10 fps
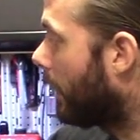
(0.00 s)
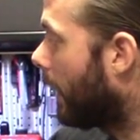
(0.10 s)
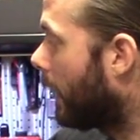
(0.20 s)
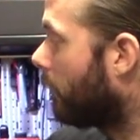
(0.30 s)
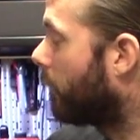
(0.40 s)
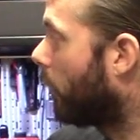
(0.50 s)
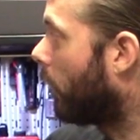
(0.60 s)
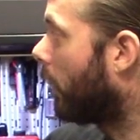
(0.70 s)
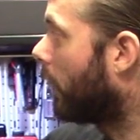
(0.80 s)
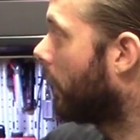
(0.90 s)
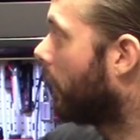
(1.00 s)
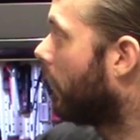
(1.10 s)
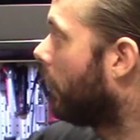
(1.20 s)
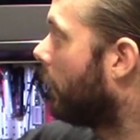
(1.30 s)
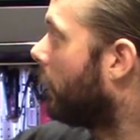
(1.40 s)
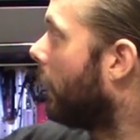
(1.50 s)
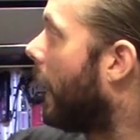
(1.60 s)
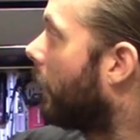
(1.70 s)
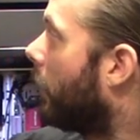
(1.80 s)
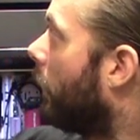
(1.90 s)
84, the
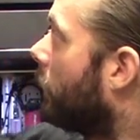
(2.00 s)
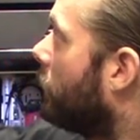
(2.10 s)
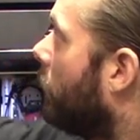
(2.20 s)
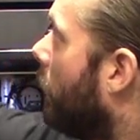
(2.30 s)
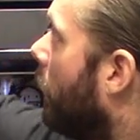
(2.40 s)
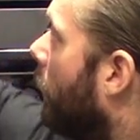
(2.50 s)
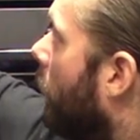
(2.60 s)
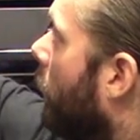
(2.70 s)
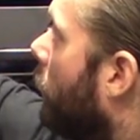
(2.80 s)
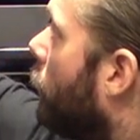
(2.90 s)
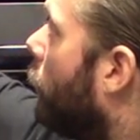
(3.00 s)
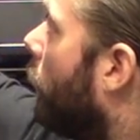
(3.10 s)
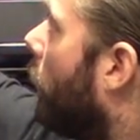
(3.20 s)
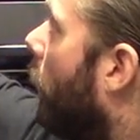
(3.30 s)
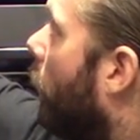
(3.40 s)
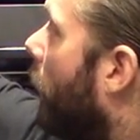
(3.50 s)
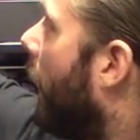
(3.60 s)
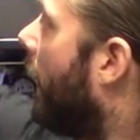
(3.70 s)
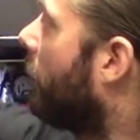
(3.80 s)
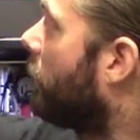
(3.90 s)
lockers, 2 of the
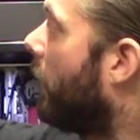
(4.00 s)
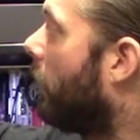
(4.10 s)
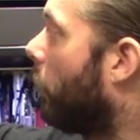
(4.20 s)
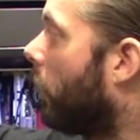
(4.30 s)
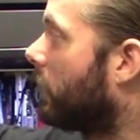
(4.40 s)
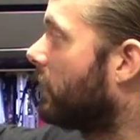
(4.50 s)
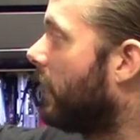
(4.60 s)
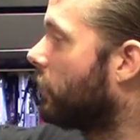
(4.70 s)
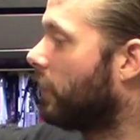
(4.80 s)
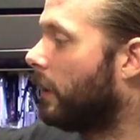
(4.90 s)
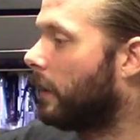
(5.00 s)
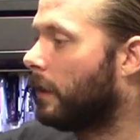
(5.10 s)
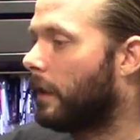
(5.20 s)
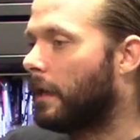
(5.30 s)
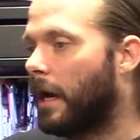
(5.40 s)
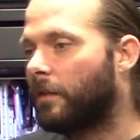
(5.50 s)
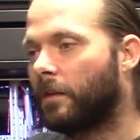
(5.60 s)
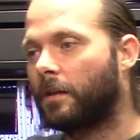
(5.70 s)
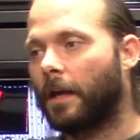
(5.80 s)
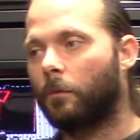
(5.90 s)
overheads, and the workstation, I
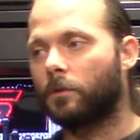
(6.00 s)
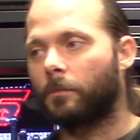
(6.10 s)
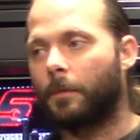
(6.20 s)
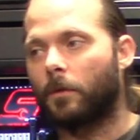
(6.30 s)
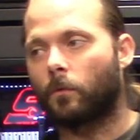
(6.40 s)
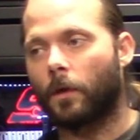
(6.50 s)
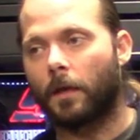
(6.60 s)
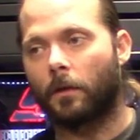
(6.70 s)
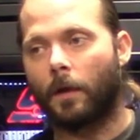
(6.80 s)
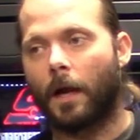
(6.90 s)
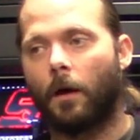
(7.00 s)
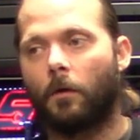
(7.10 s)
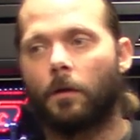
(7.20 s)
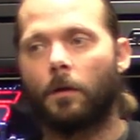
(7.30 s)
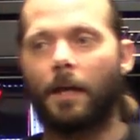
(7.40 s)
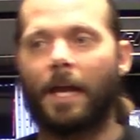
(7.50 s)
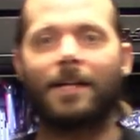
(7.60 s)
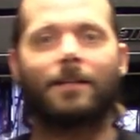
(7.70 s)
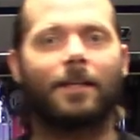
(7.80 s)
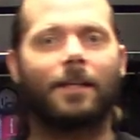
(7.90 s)
think that was maybe right around
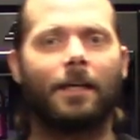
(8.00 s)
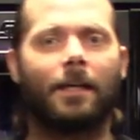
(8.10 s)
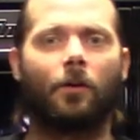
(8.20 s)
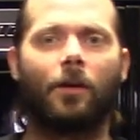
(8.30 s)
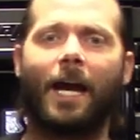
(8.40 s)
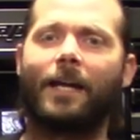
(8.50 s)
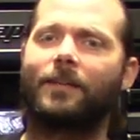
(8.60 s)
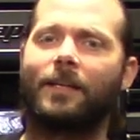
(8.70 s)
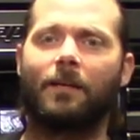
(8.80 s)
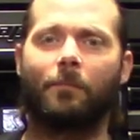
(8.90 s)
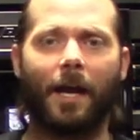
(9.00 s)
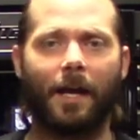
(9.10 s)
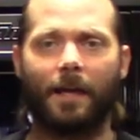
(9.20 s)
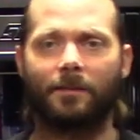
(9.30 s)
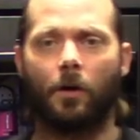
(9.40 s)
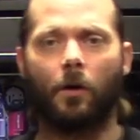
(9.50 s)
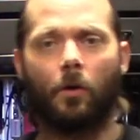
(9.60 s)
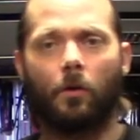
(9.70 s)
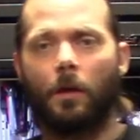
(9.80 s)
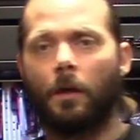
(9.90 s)
18 or 19 buying as a
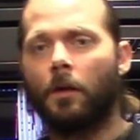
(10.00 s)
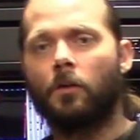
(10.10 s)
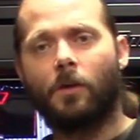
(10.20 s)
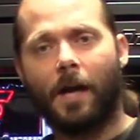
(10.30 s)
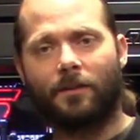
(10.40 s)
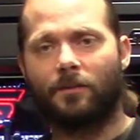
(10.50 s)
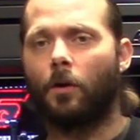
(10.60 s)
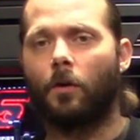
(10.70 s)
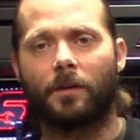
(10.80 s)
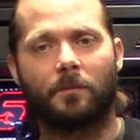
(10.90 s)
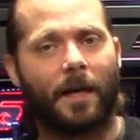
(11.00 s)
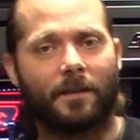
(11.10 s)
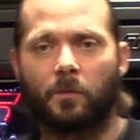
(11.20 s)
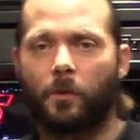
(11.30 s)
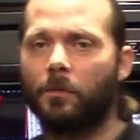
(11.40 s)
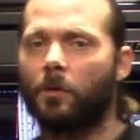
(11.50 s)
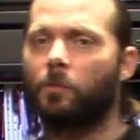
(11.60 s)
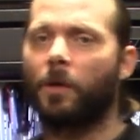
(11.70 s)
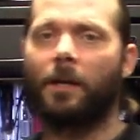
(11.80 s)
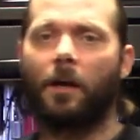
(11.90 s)
whole. You guys know this box is pretty much
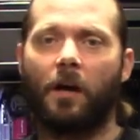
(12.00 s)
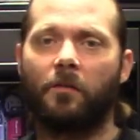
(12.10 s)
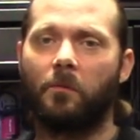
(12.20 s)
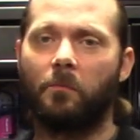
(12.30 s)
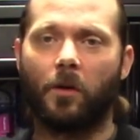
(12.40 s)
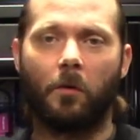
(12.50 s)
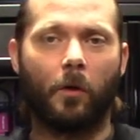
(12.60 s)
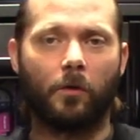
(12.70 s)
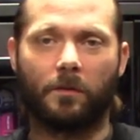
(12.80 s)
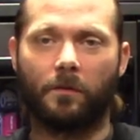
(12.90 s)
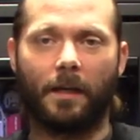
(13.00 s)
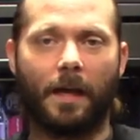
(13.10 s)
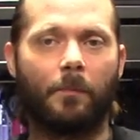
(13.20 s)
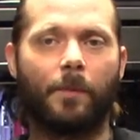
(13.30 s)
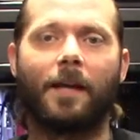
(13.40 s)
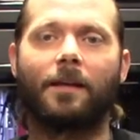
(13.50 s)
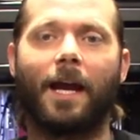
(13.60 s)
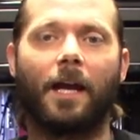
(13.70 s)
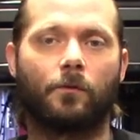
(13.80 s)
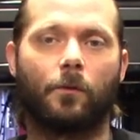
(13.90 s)
paid off. You know, most of it I paid
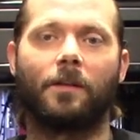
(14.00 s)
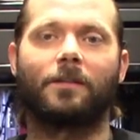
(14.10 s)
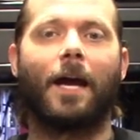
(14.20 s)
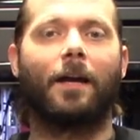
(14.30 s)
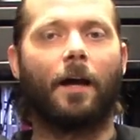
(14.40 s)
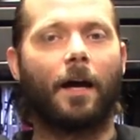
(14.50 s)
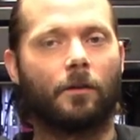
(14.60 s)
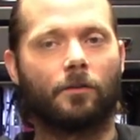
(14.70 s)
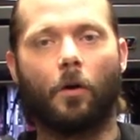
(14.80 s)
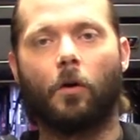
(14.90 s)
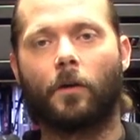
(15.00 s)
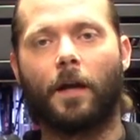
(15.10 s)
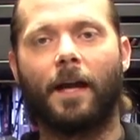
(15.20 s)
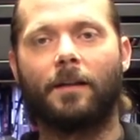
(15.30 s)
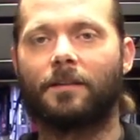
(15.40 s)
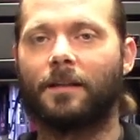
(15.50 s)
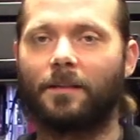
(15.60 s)
cash for, the side lockers, the overheads, things